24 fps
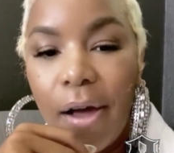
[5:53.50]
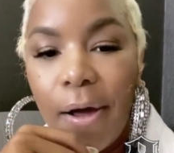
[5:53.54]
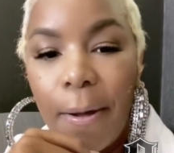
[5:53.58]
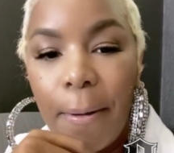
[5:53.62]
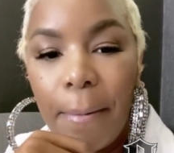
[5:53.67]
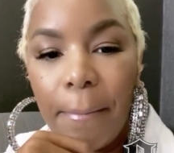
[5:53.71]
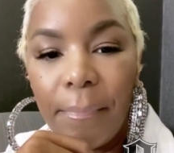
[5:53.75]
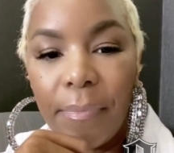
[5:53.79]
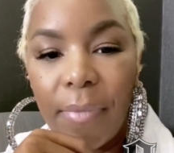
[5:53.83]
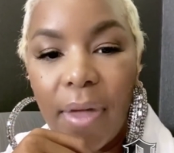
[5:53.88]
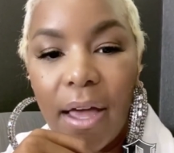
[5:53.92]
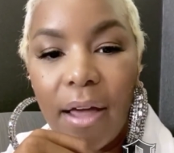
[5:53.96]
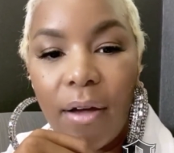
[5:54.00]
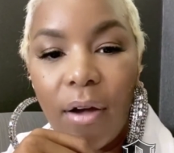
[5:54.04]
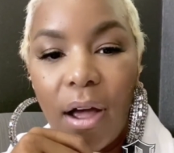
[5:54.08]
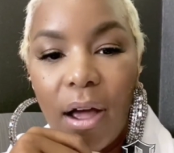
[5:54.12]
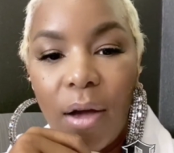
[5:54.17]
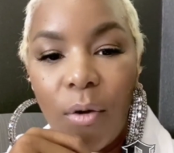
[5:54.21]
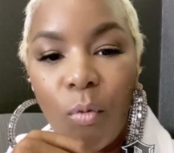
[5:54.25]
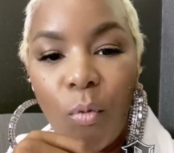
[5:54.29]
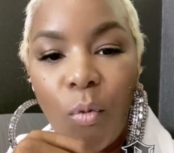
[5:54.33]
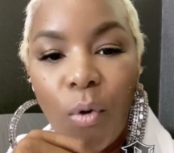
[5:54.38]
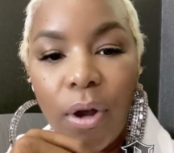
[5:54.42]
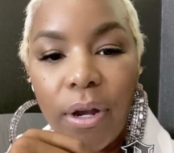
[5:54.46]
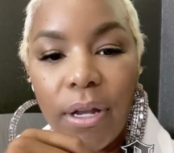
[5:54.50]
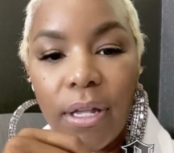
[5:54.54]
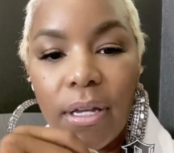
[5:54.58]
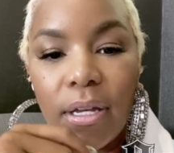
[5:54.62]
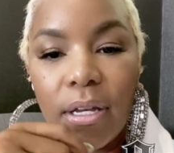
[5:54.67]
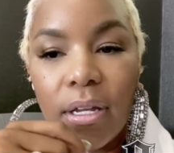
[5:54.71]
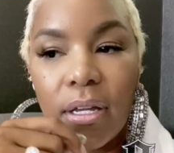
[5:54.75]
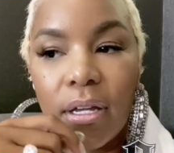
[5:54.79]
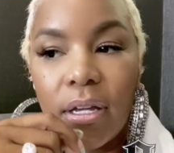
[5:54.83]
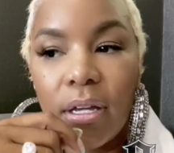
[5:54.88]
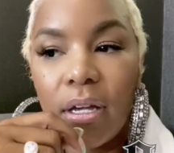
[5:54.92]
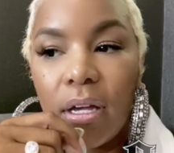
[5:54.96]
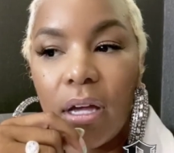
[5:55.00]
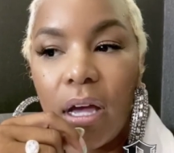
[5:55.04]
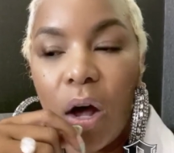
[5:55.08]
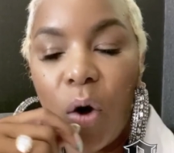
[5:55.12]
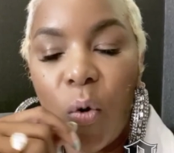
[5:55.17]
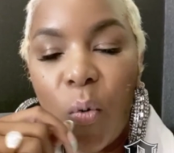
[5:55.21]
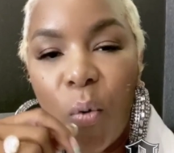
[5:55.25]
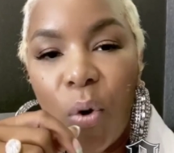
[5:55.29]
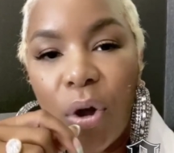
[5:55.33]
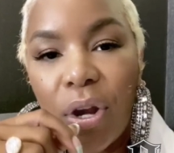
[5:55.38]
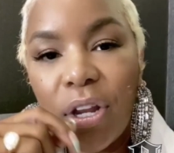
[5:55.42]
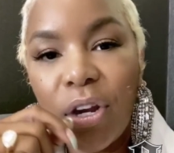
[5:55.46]
um, I, I wanted
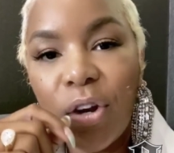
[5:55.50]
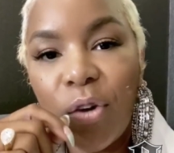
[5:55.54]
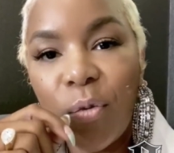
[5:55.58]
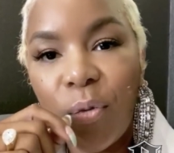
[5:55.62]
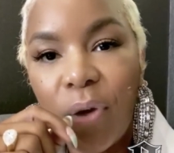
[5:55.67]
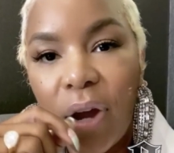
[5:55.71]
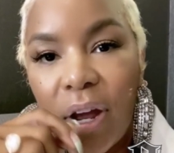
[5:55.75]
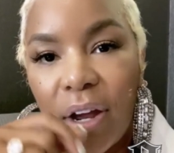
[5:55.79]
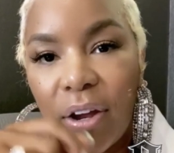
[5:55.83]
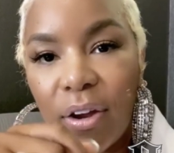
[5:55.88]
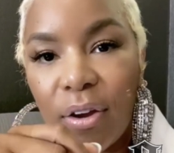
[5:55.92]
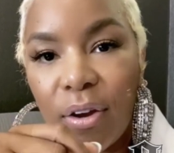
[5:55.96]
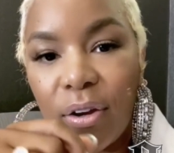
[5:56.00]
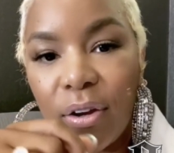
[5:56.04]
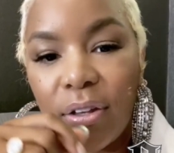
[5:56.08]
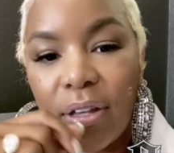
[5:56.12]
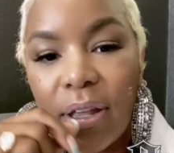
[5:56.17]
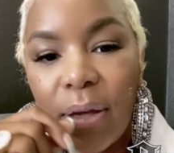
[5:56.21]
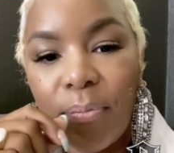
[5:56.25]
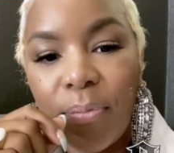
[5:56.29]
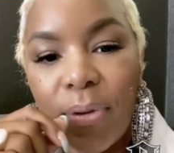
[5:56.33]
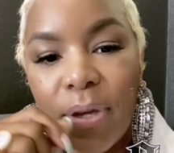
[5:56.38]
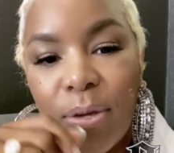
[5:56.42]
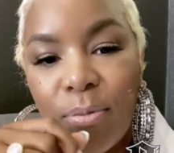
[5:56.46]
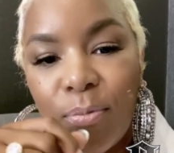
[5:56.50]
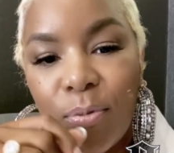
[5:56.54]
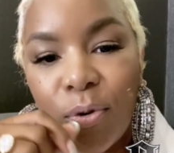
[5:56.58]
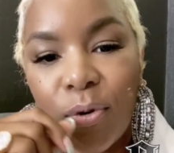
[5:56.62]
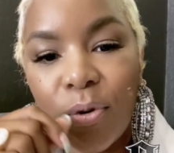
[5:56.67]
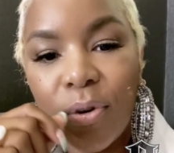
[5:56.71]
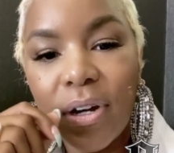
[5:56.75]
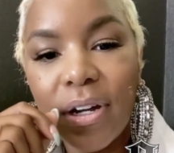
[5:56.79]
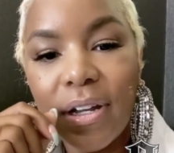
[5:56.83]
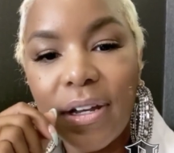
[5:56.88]
I wanted a record that people